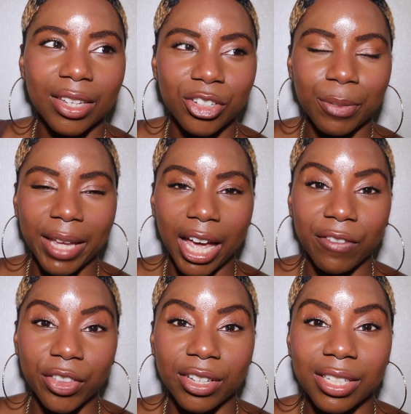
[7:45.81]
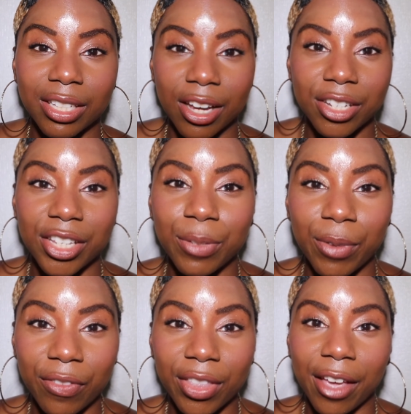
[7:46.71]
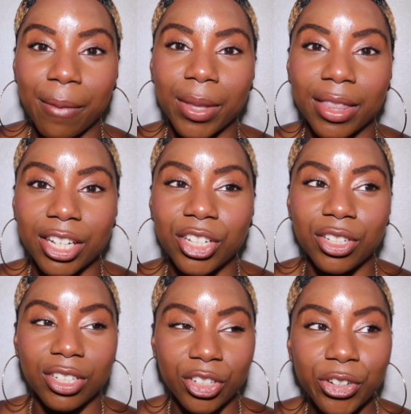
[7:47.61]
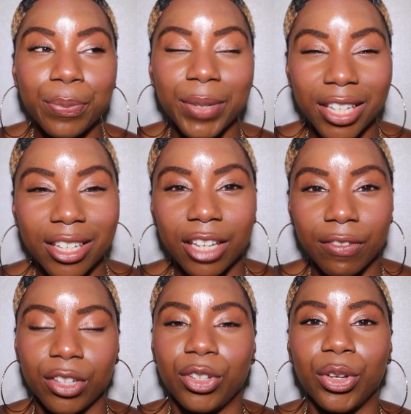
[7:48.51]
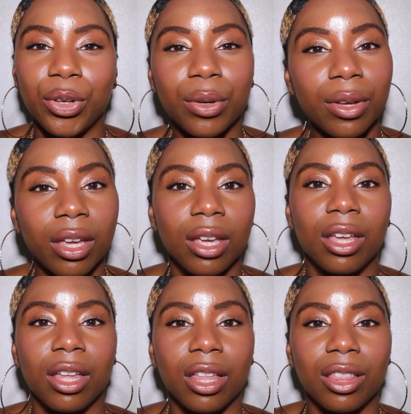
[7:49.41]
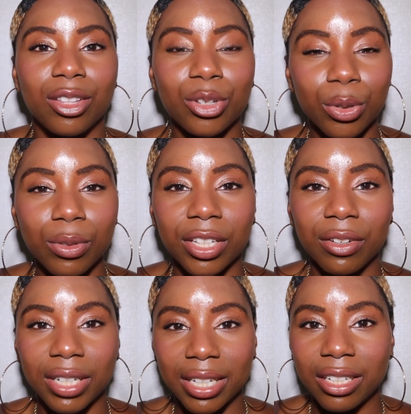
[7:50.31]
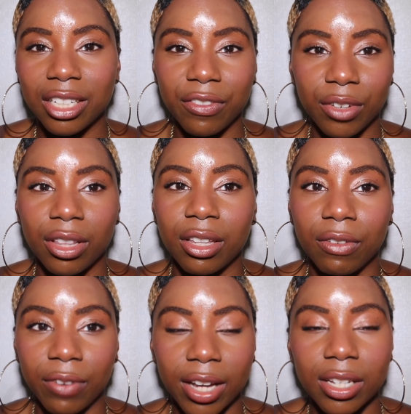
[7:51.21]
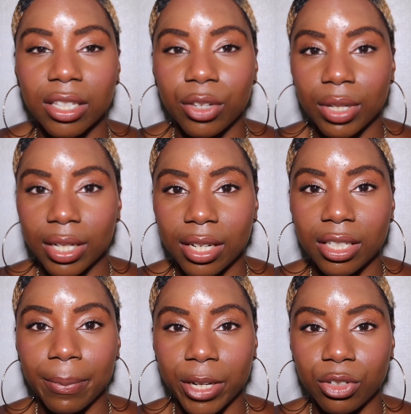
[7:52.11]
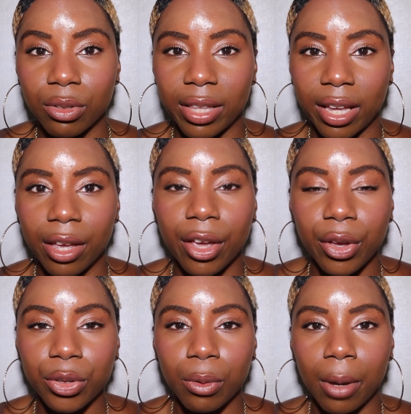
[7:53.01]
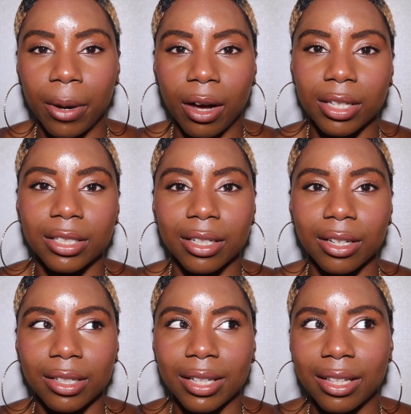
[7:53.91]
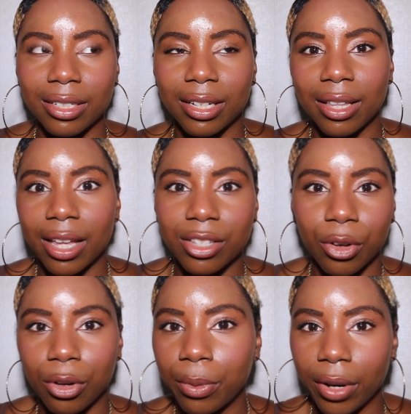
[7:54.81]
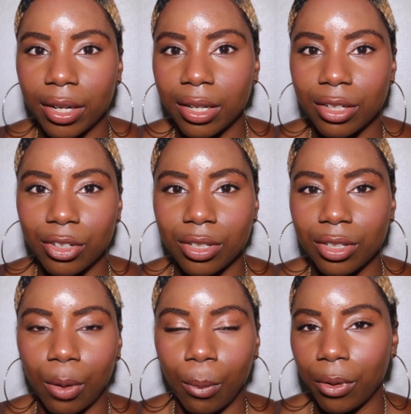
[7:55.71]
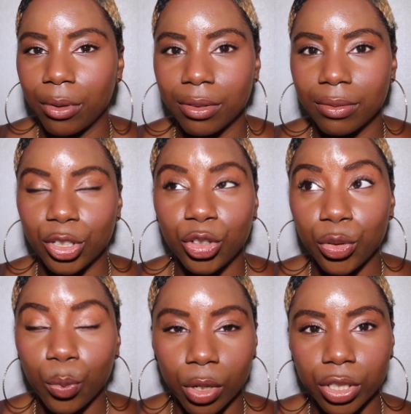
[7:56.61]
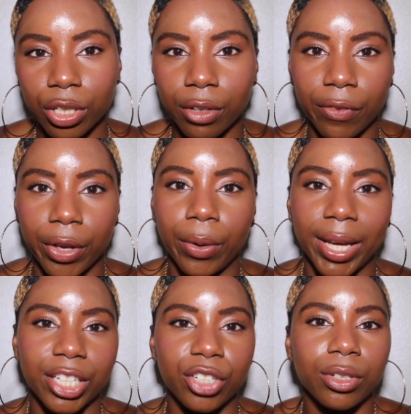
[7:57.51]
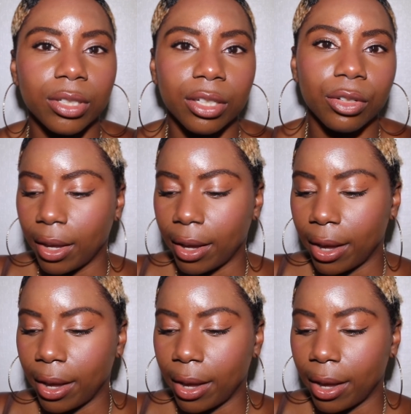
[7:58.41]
You should be having those discussions with them, and they should be giving you the tools that you need, giving you the advice that you need to make sure that you are passing, because at the end of the day, that's the whole point. No one should want to fail a student.